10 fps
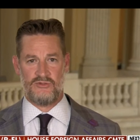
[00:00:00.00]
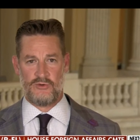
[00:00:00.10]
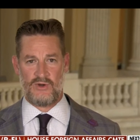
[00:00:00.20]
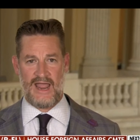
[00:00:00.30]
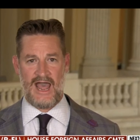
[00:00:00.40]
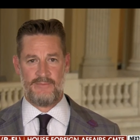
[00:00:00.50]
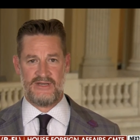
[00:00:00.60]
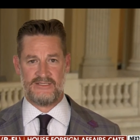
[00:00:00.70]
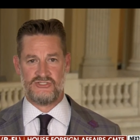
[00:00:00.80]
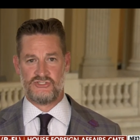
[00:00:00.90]
that were
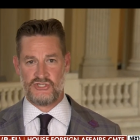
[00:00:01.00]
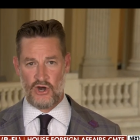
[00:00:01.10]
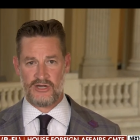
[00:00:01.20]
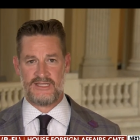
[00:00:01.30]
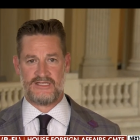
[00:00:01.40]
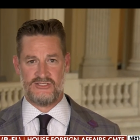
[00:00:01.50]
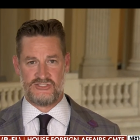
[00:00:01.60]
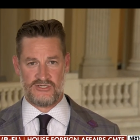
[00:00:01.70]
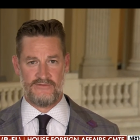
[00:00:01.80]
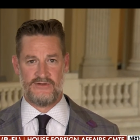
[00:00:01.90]
happening to target
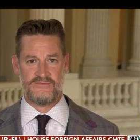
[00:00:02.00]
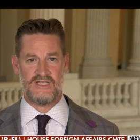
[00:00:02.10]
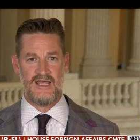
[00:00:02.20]
conservatives